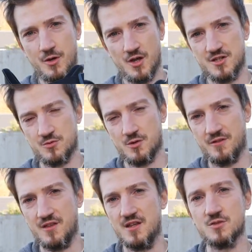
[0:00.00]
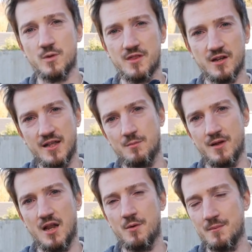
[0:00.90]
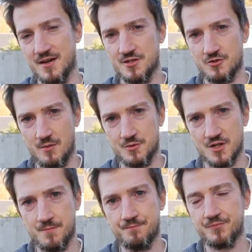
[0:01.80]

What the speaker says: purchase one of these with the link below in my description,